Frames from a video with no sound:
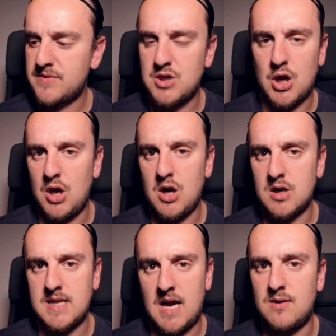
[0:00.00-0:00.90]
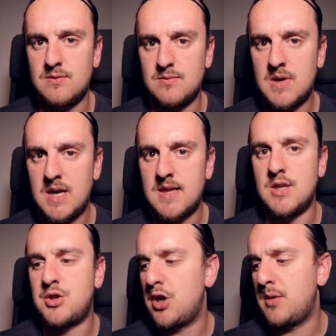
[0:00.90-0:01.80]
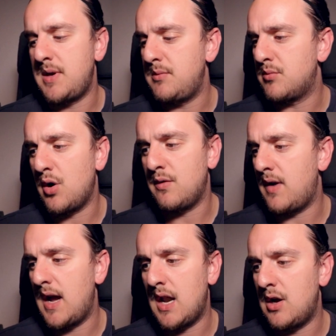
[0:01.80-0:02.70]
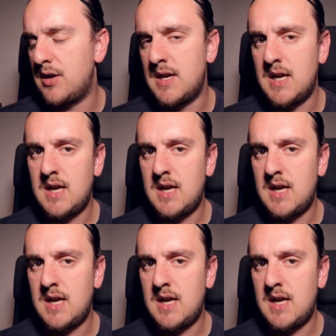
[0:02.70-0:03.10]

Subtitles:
to lock down the terpene profile on.